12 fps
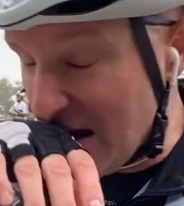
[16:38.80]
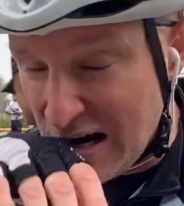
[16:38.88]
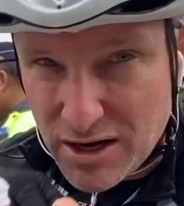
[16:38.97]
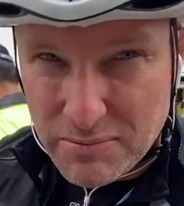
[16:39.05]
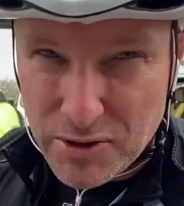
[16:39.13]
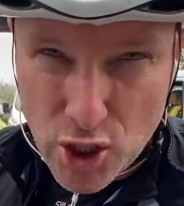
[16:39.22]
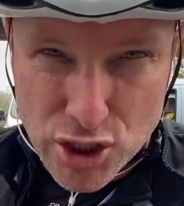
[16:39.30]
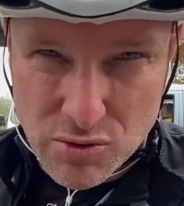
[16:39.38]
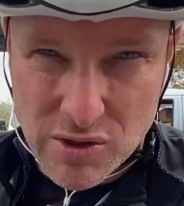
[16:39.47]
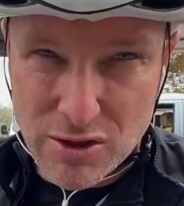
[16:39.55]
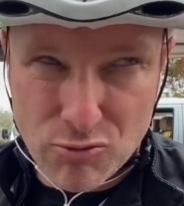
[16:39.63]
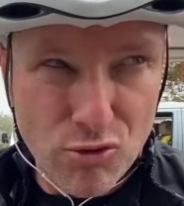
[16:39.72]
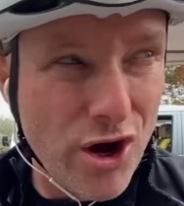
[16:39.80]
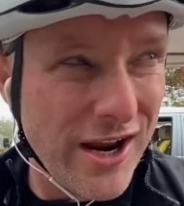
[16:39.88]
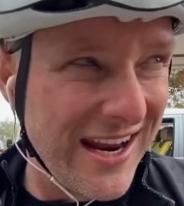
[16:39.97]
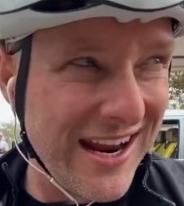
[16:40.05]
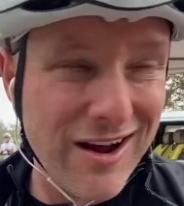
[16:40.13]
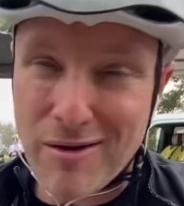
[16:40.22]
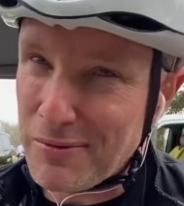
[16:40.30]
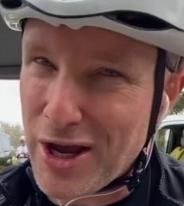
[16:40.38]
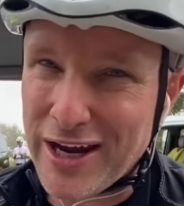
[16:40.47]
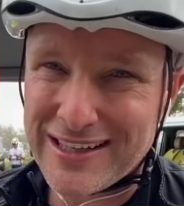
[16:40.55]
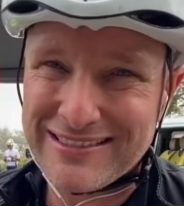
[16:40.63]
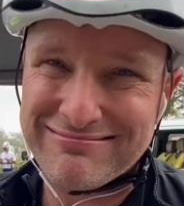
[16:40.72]
I got to be honest with you, right now I'm
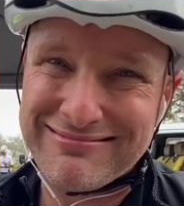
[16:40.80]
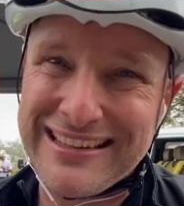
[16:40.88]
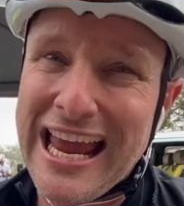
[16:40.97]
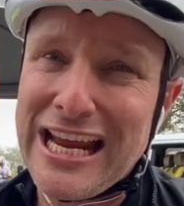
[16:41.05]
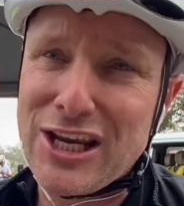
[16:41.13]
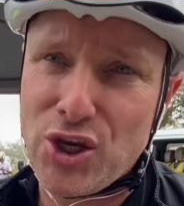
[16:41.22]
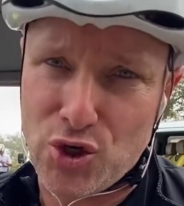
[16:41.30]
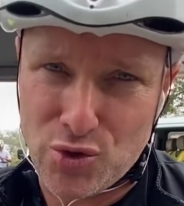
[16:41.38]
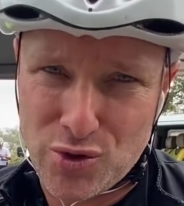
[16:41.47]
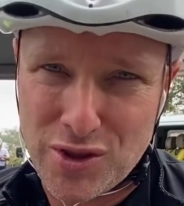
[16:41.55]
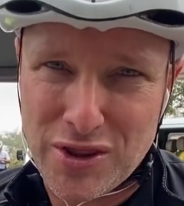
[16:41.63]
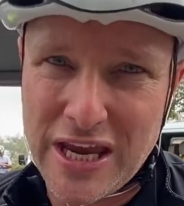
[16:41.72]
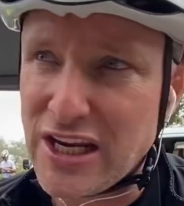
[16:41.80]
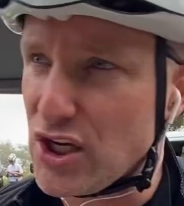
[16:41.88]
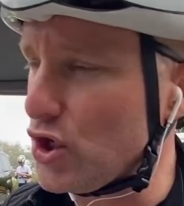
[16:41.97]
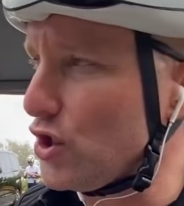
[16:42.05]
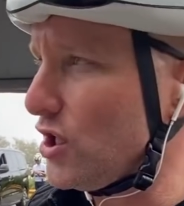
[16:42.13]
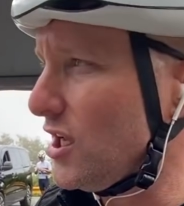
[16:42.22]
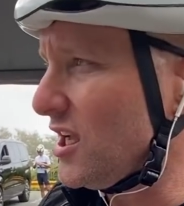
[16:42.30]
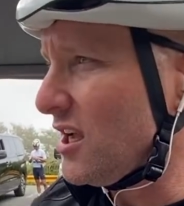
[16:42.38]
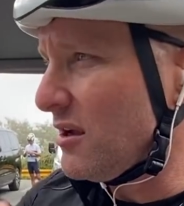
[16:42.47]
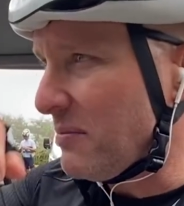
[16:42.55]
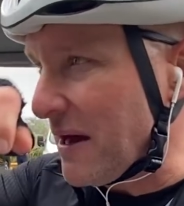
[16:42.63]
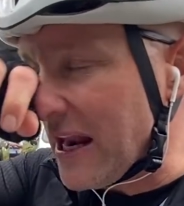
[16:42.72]
like, thank you, thank you.
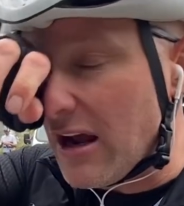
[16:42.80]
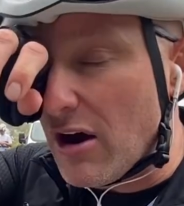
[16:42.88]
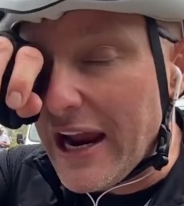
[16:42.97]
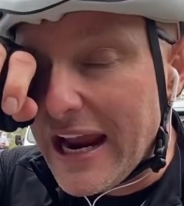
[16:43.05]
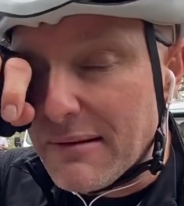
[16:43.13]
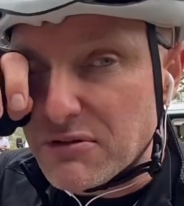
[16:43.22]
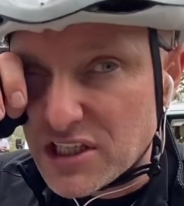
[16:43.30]
But I am